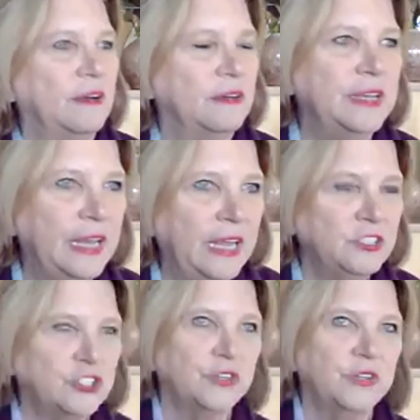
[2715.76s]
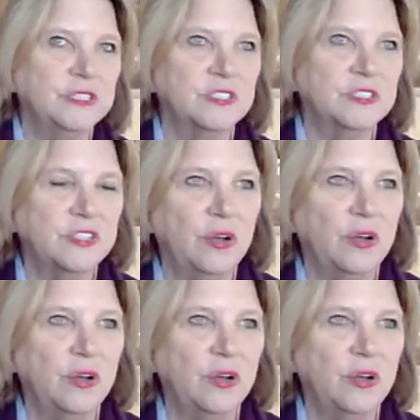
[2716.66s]
nature is
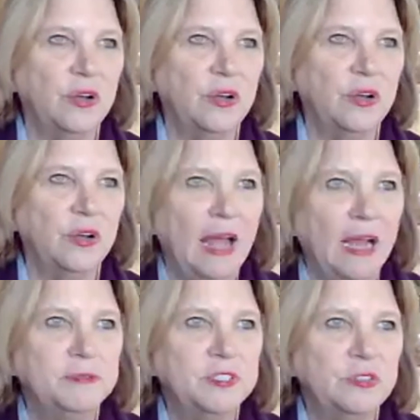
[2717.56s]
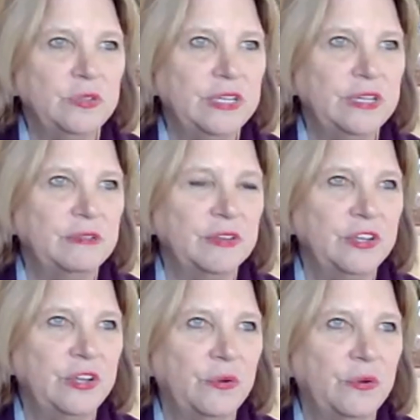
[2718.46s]
so absolutely,
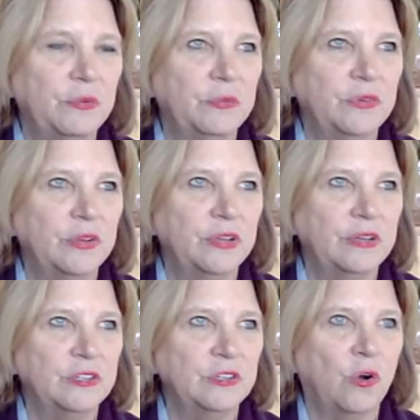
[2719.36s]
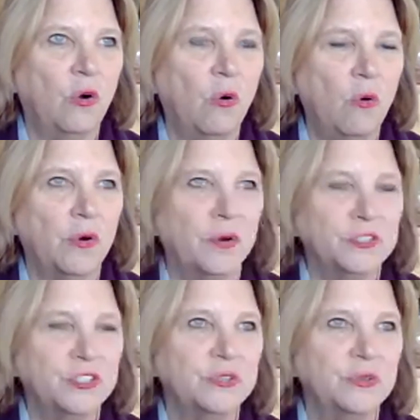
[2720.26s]
core
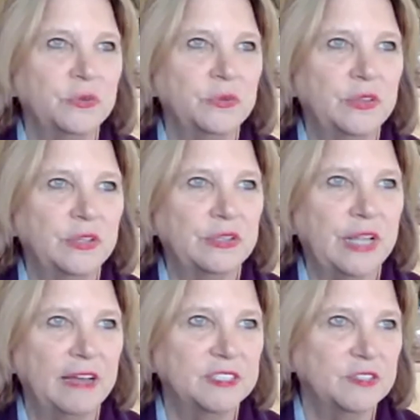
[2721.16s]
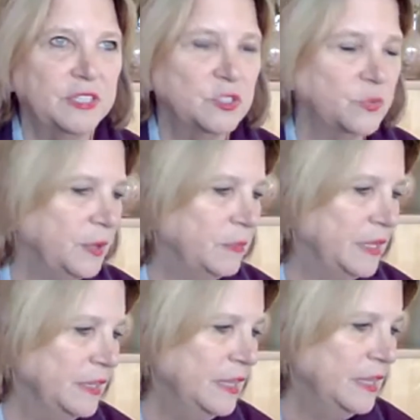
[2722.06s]
to the lives of these
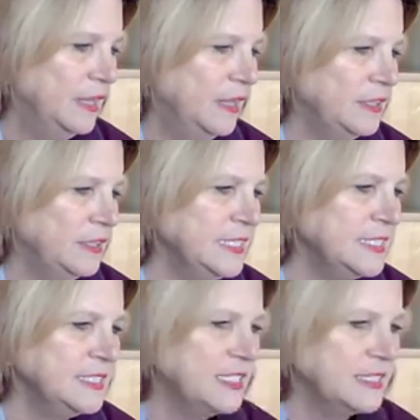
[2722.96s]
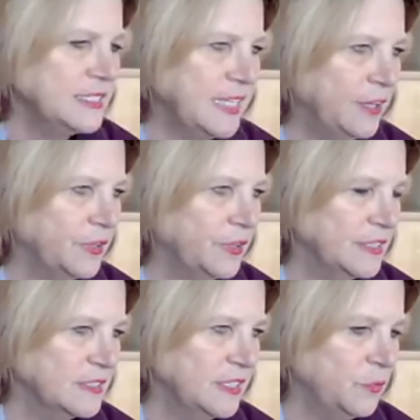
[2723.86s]
women. Listen to the
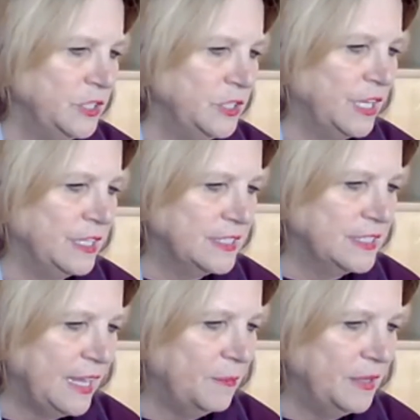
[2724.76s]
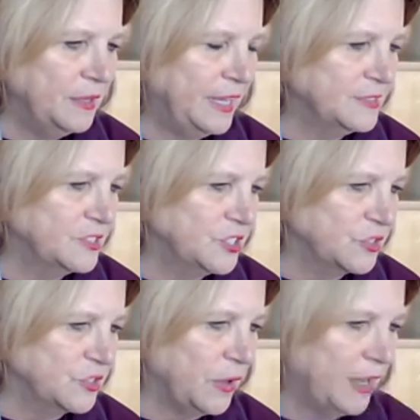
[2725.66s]
sacredness in which Atema has
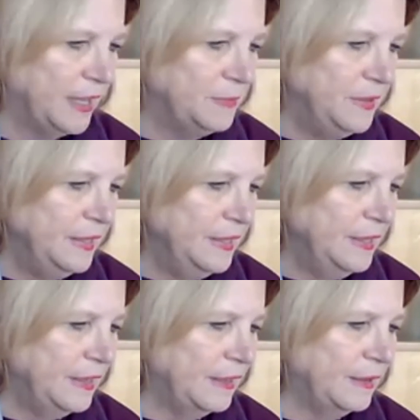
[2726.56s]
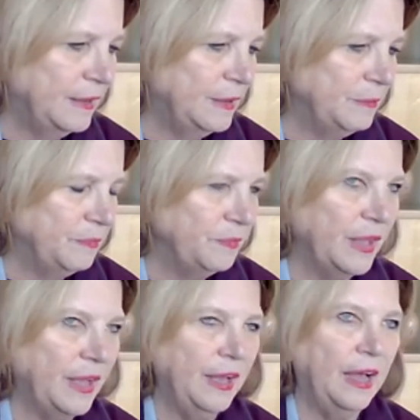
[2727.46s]
described
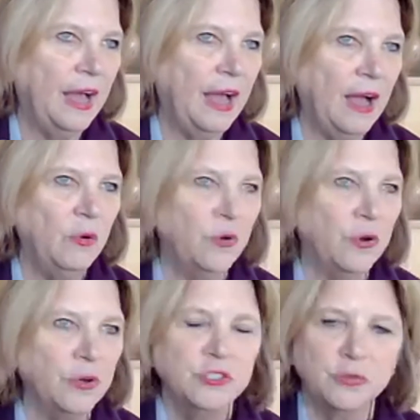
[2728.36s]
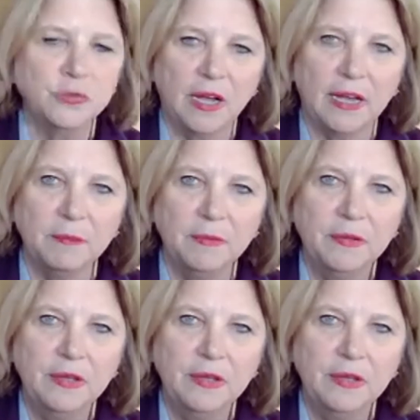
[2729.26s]
how her tribe,